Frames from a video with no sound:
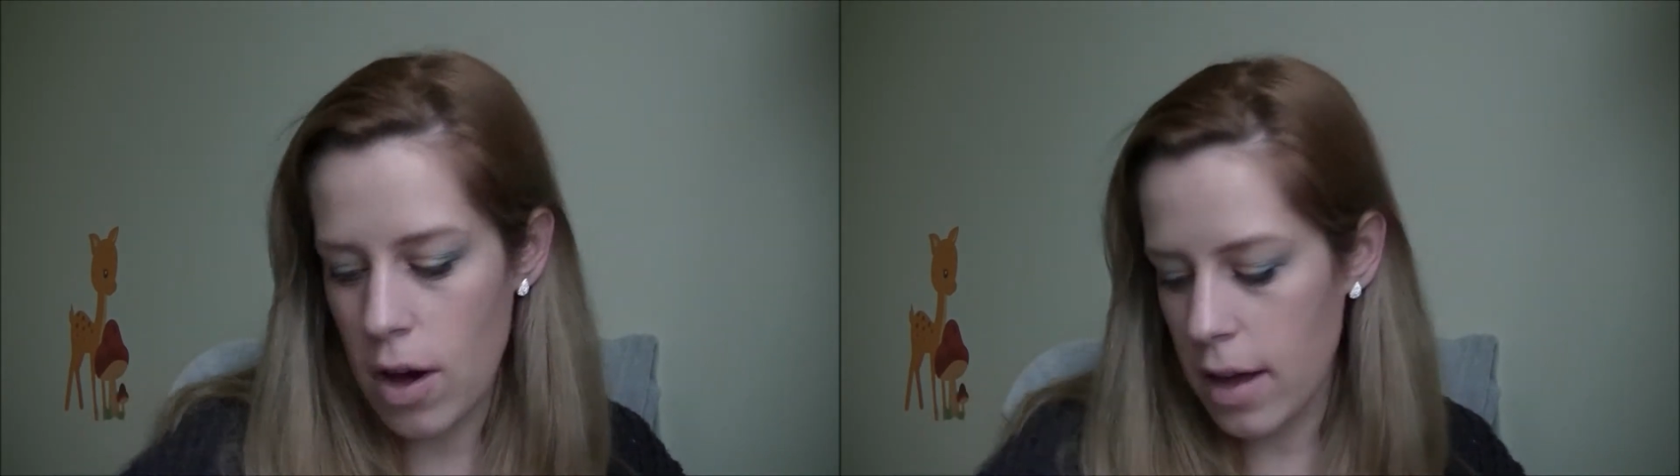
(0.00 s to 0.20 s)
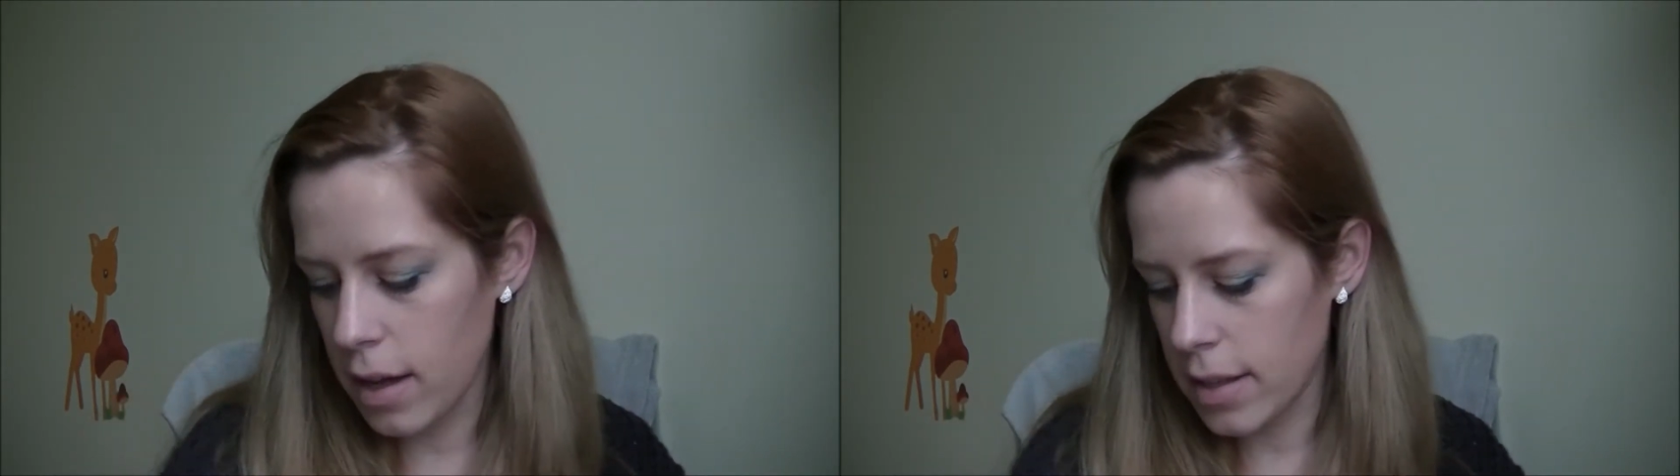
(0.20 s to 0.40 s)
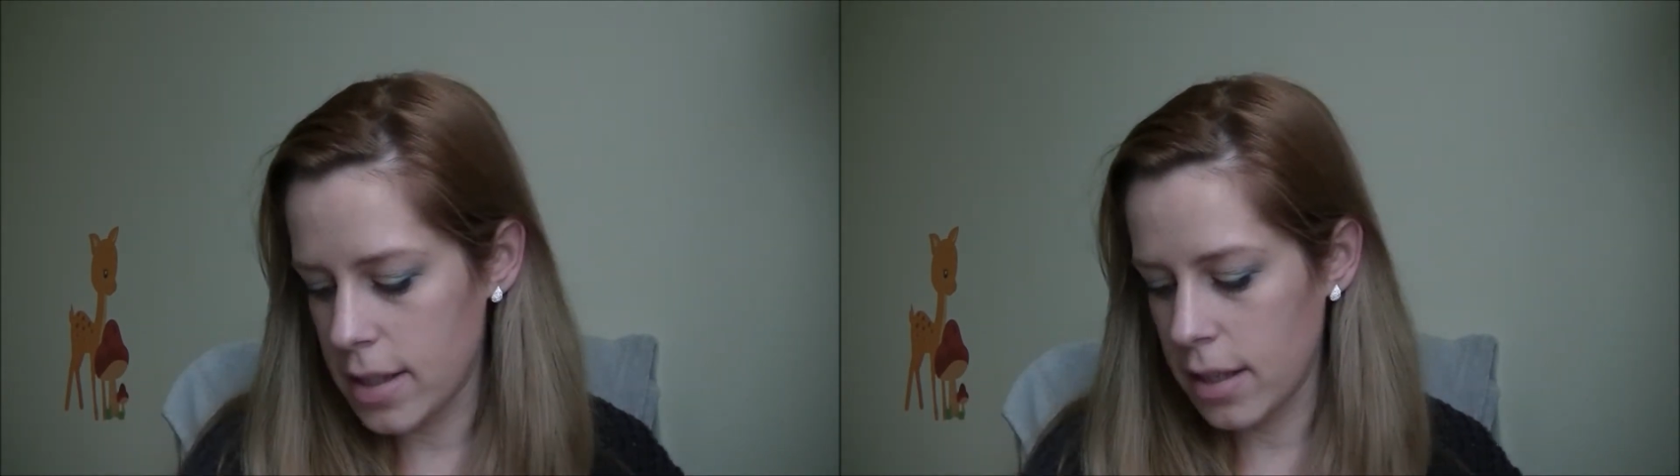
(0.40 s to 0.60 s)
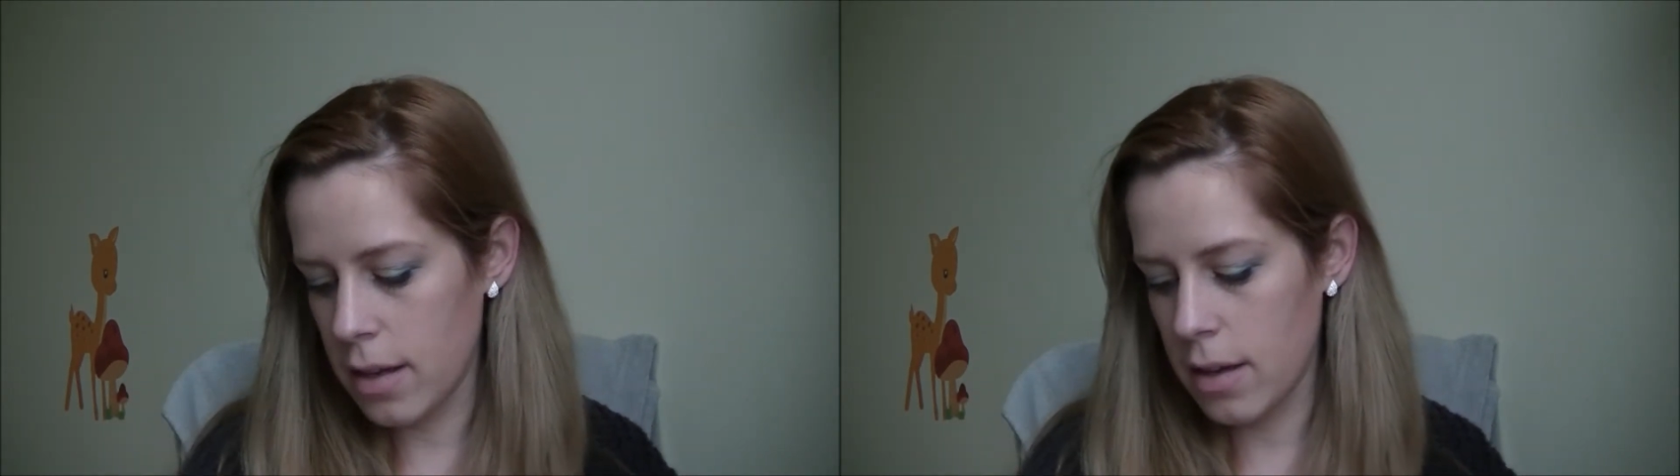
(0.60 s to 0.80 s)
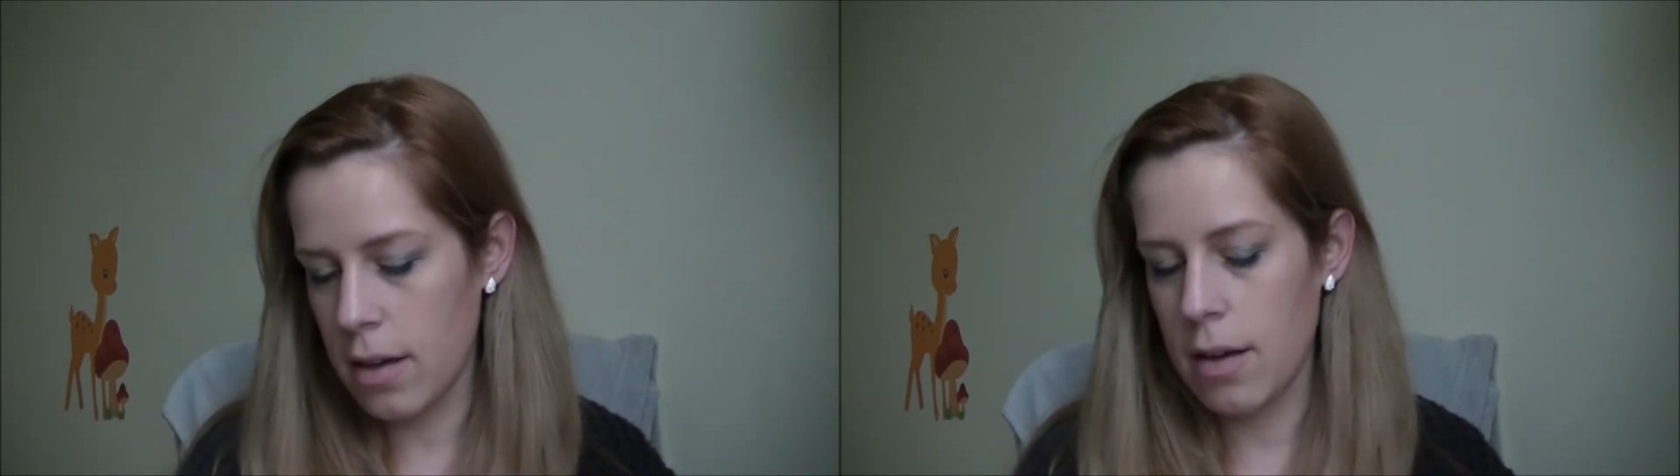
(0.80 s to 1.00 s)
highlighting
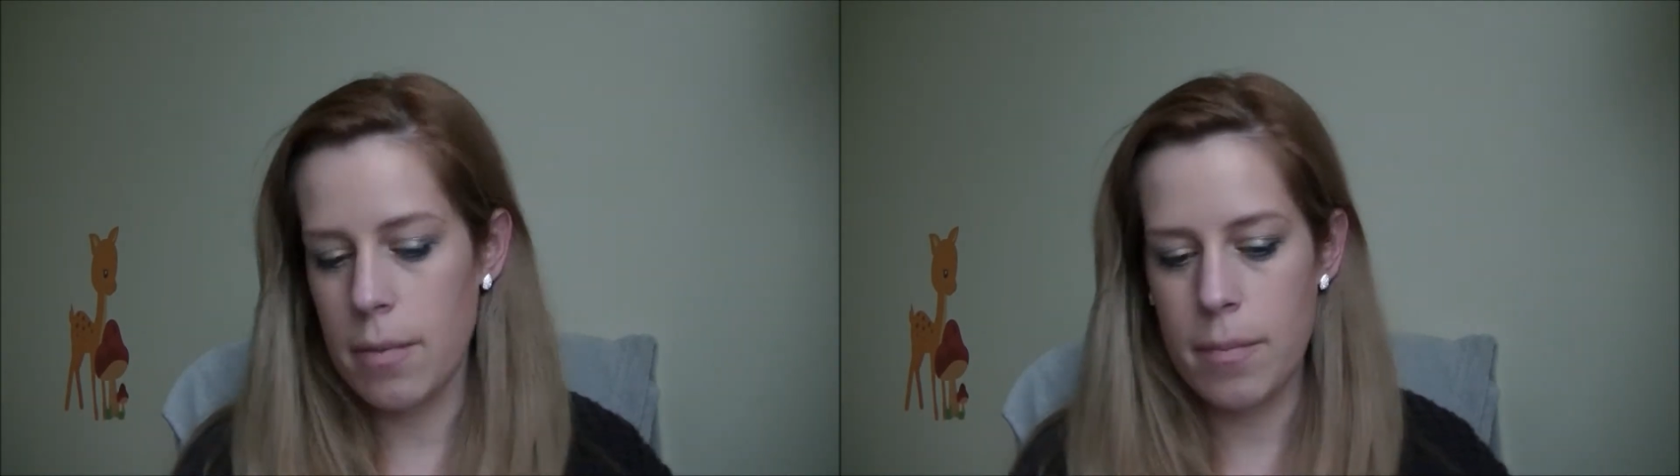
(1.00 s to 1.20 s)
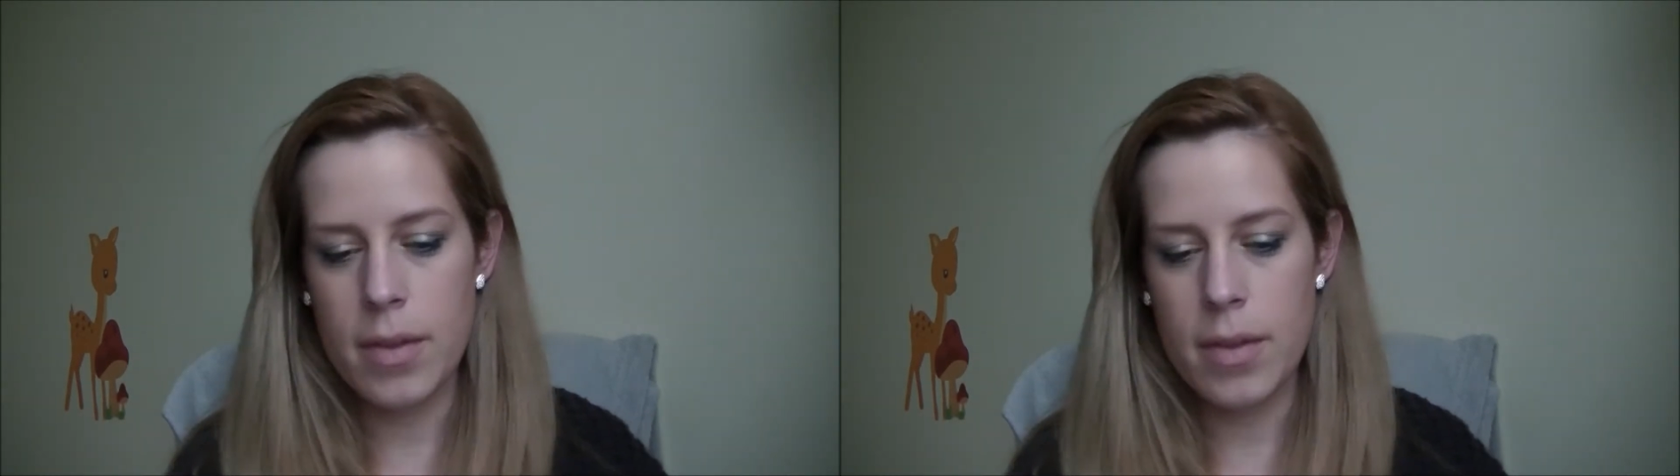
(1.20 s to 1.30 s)
her